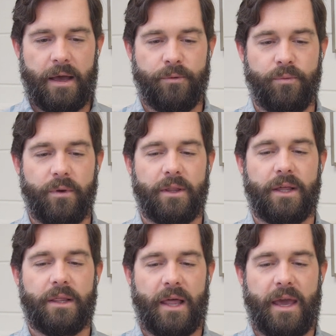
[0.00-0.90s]
I
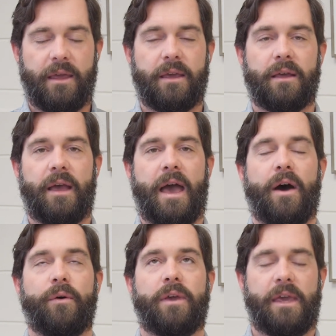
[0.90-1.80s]
really like
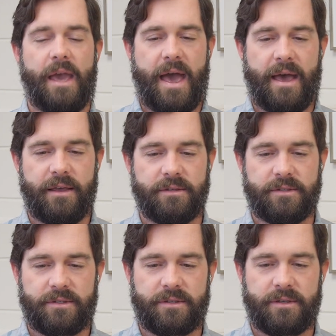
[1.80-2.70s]
how he
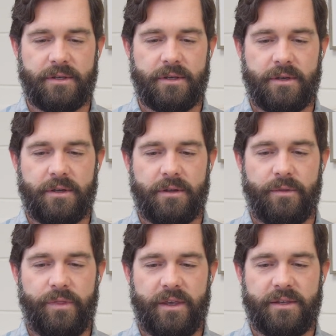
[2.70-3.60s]
has
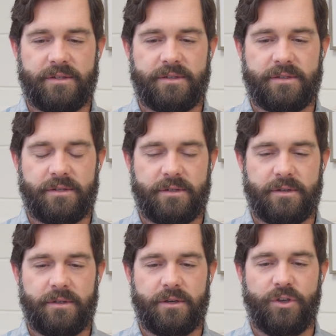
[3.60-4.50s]
this
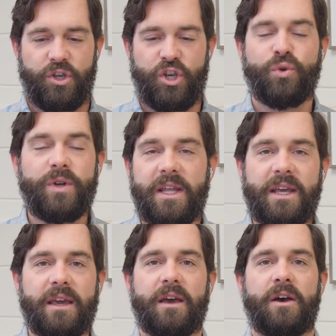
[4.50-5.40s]

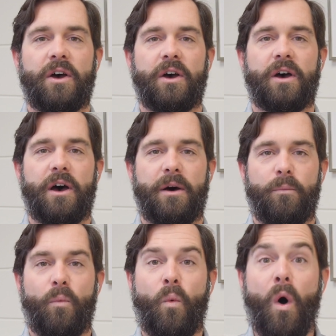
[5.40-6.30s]
unique
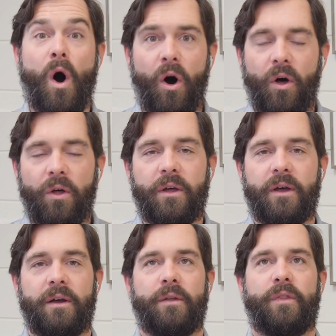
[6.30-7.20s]
wall
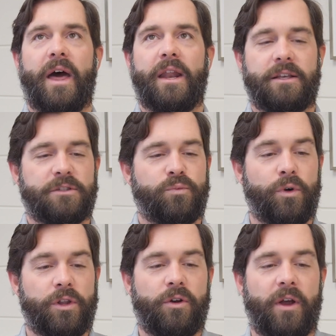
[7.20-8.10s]
that is
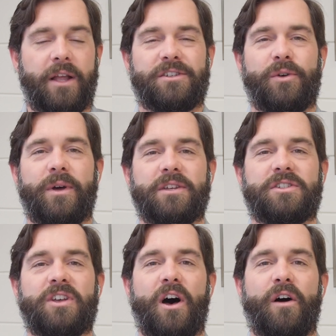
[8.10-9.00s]
wood grain. So in a
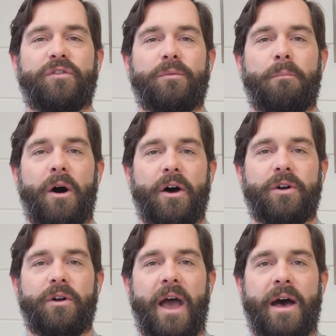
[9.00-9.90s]
soft
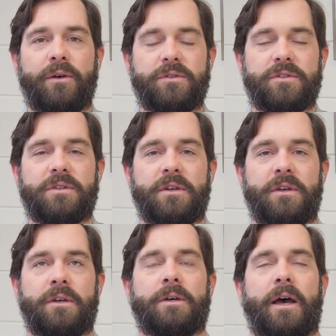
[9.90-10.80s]
modern house,
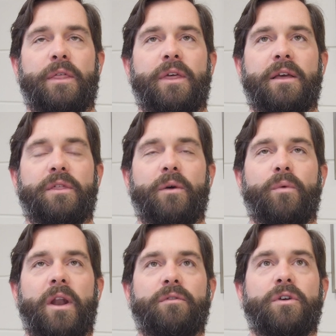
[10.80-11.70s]
I think that
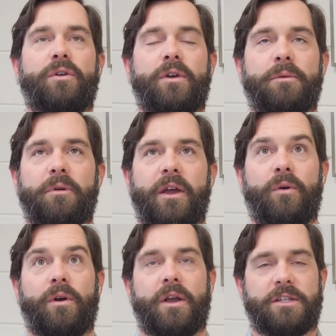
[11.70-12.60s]
whenever you can bring,
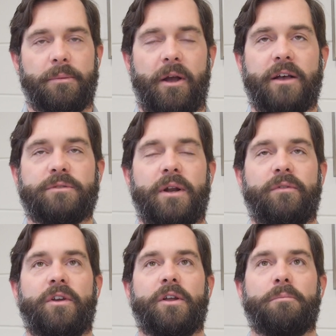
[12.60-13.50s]
or a contemporary house,
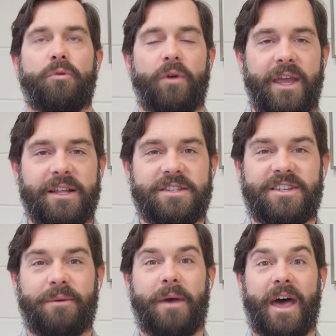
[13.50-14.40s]
whenever you can bring in
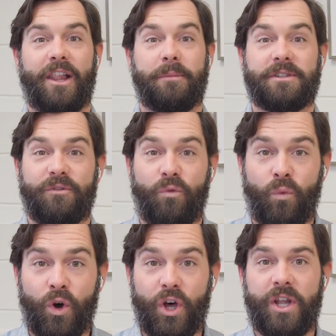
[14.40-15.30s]
some elements of
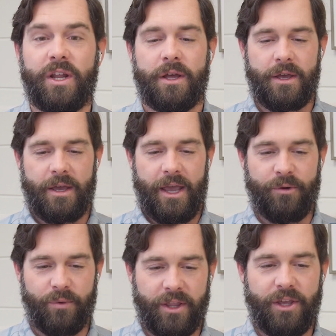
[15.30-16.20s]
wood
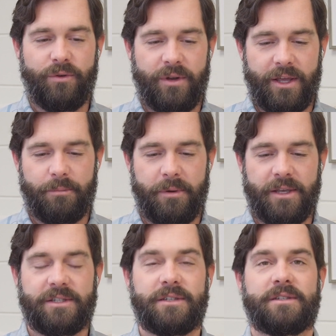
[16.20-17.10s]
and really unique
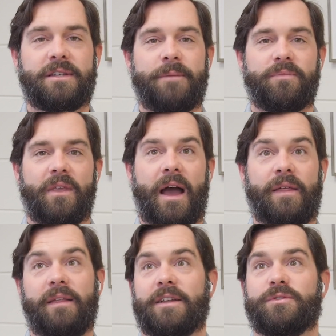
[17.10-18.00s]
pieces, I
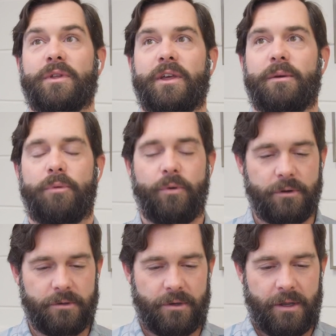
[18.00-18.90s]
think that's really
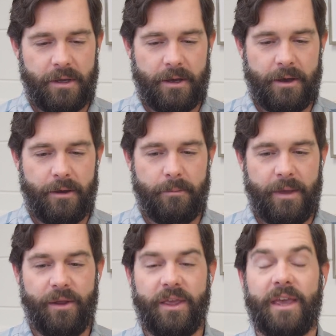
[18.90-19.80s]
important.
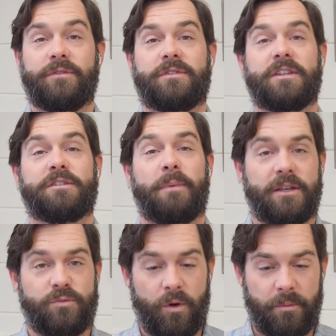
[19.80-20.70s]
It gives the
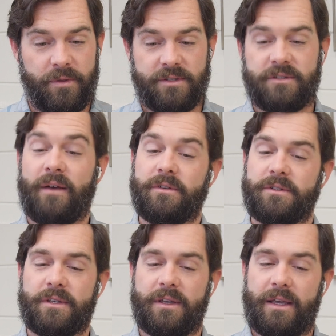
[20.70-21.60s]
space warmth. This is
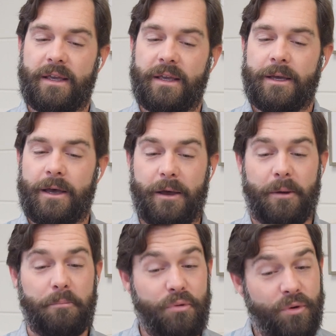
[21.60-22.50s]
obviously
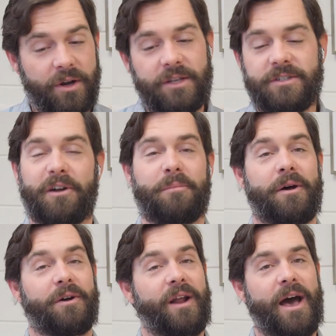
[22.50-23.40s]
a pretty stark
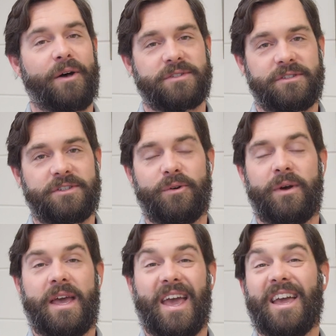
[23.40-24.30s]
modern house, and
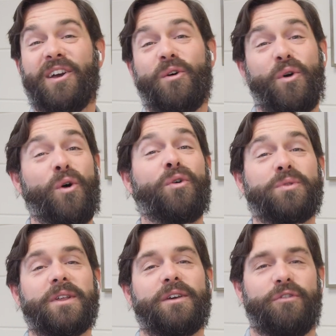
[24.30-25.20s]
so it can go cold
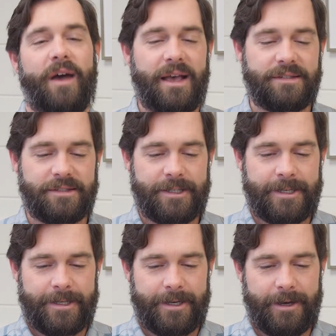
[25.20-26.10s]
really fast.
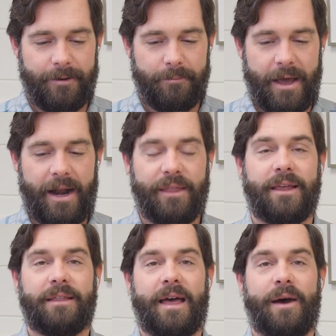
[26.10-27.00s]
And I
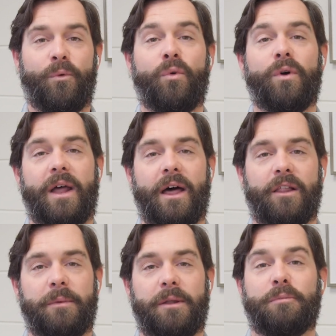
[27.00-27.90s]
think that wood
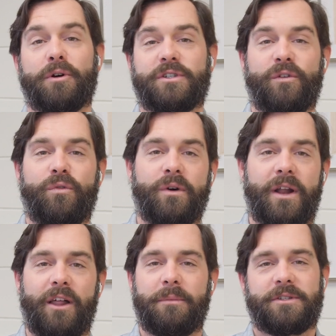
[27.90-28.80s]
element, bookshelf
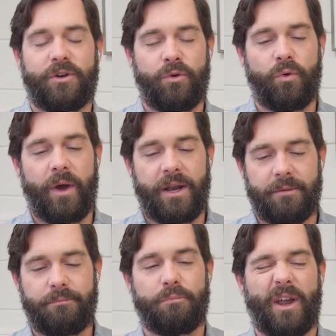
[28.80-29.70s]
wood element's a cool way
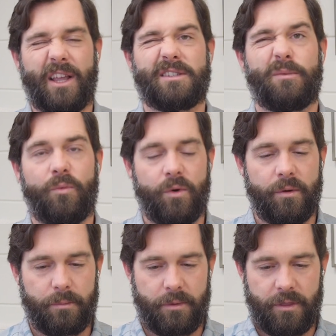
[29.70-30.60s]
to bring in some
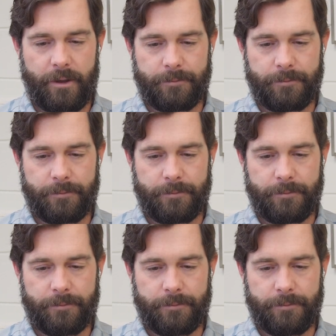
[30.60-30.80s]
warmth.